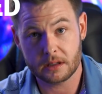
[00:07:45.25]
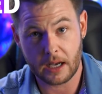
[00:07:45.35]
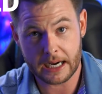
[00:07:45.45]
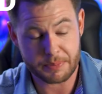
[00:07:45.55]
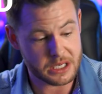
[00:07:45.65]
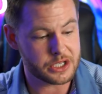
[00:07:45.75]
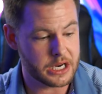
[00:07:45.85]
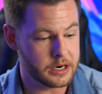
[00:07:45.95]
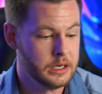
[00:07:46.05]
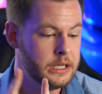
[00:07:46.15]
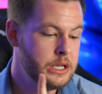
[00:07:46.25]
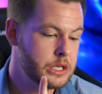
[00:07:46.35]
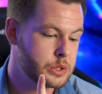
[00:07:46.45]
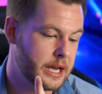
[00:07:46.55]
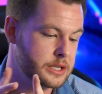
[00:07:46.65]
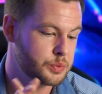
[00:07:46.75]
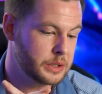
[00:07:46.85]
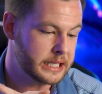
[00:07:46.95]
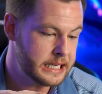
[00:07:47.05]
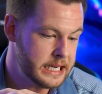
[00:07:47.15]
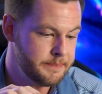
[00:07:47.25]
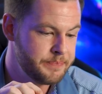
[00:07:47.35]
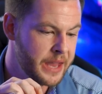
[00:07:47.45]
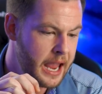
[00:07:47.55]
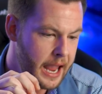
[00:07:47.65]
lineup this year. So that's really neat.